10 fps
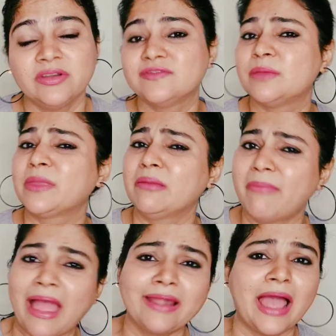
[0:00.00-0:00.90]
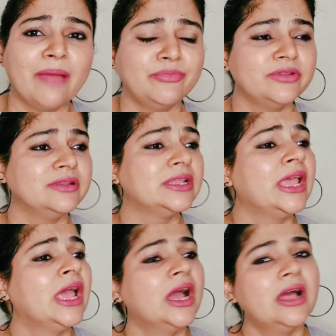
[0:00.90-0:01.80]
if something bad happened,
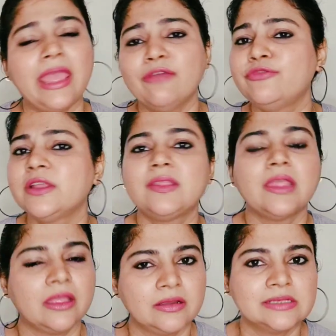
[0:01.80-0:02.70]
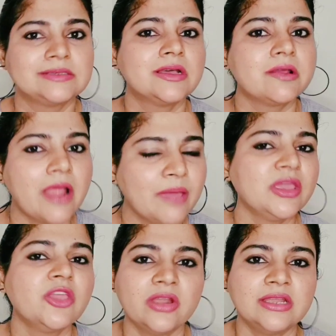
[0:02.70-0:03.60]
everything. Describing
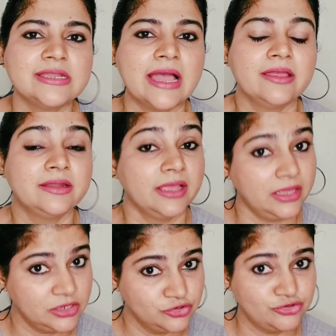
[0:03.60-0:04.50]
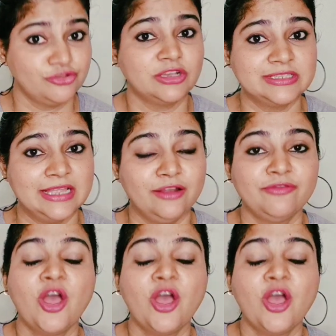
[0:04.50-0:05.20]
your entire day to yourself.